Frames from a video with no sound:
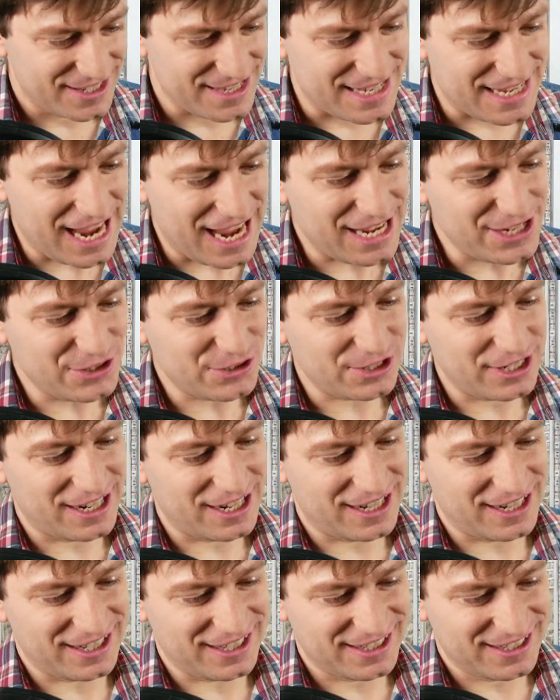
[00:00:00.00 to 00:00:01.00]

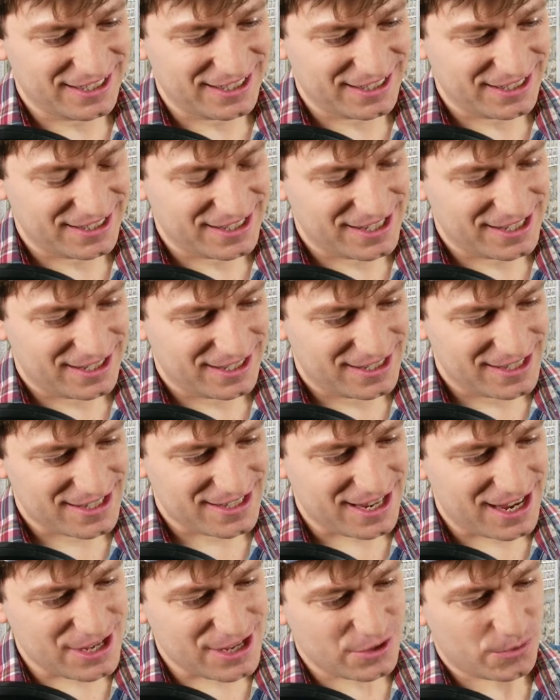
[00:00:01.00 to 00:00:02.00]
Zandria
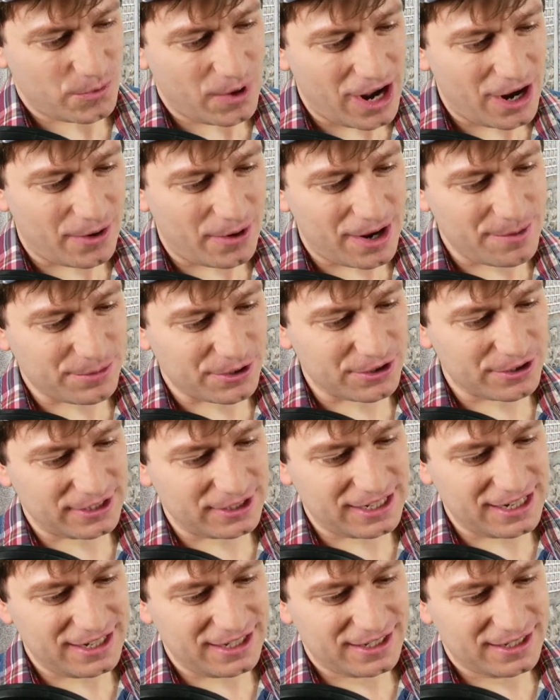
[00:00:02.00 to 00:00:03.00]
says, wow, I'm
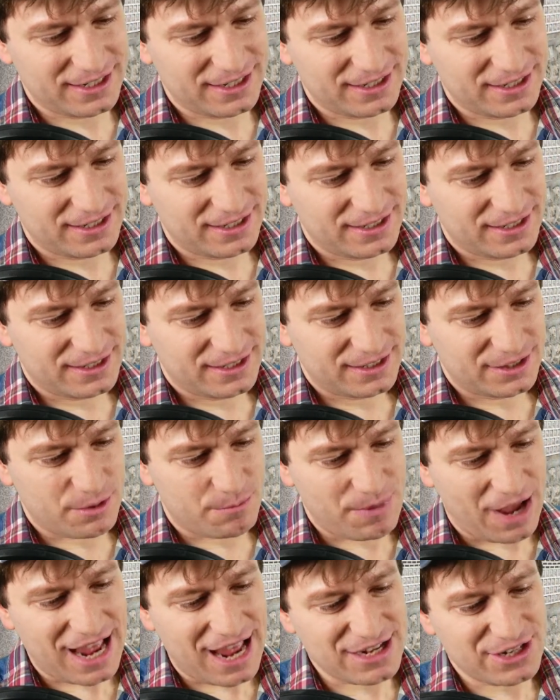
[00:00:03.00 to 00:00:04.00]
early. The
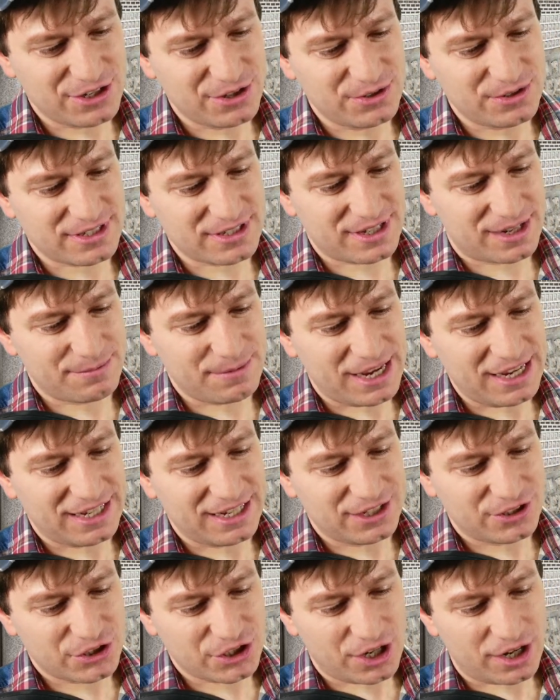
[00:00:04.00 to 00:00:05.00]
bad news is I'm
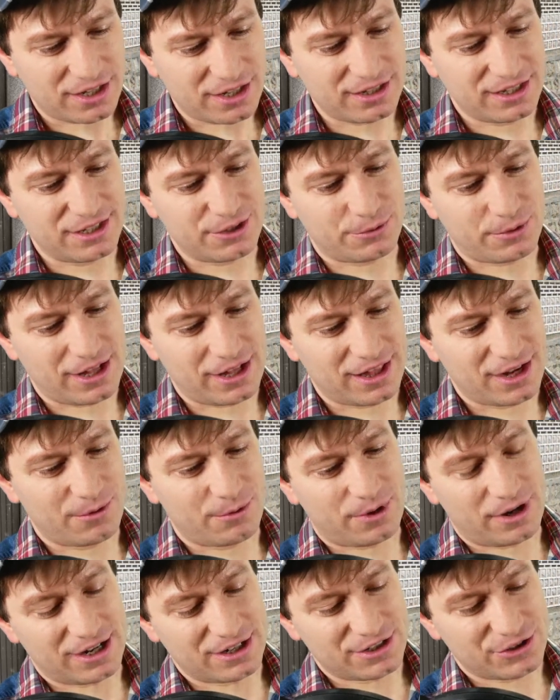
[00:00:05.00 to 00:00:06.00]
making chocolate while I
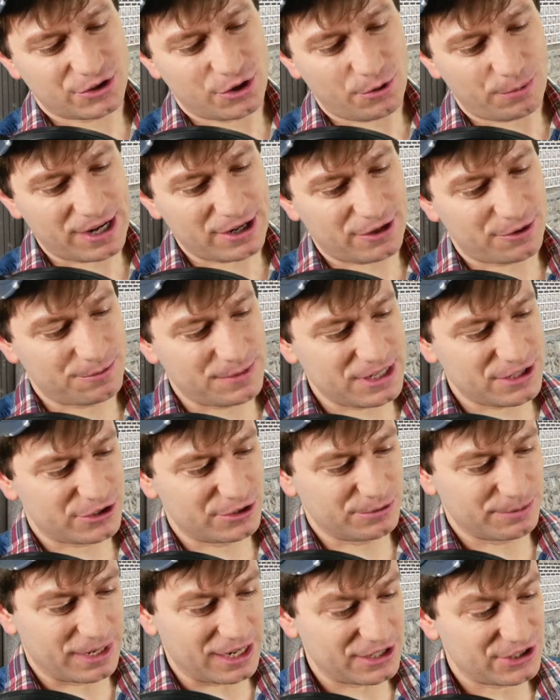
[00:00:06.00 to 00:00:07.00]
watch. Hope I don't miss
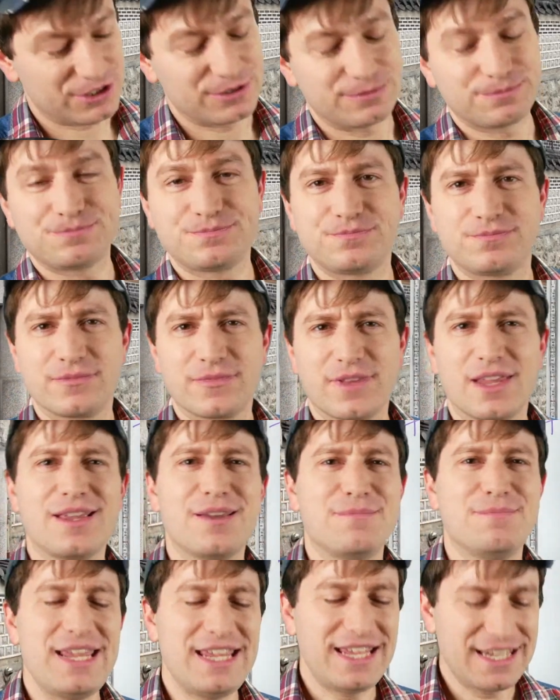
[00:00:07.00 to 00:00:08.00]
too much.
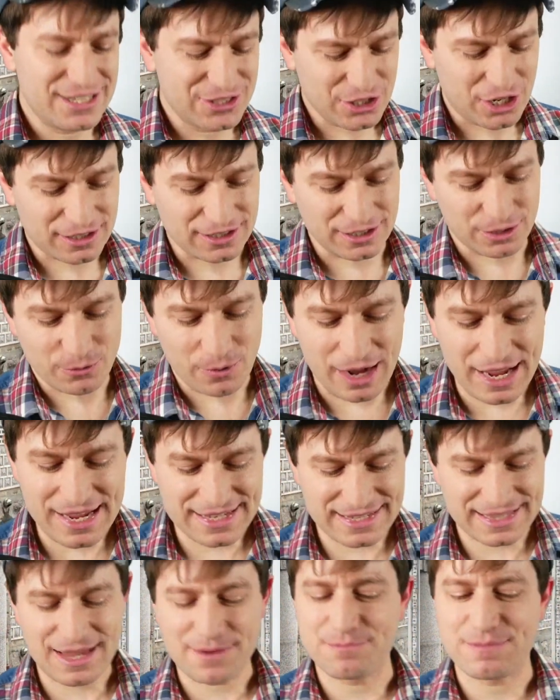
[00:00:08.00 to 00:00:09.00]
Making chocolate. Why
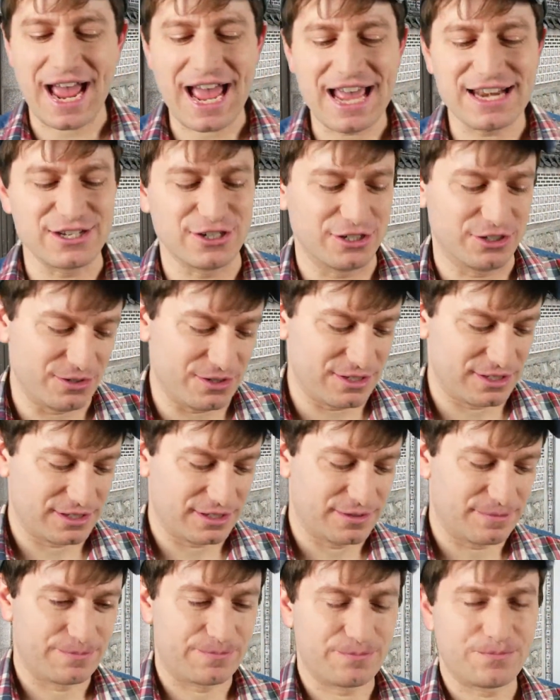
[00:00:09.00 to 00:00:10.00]
is that bad
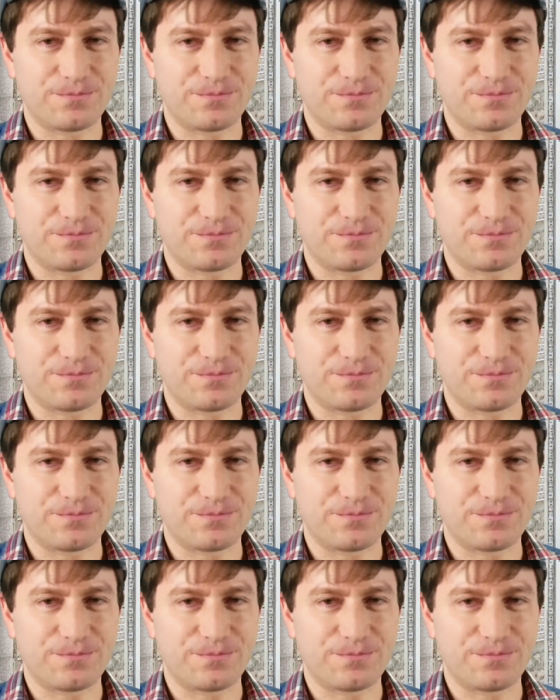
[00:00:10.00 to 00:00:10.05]
news?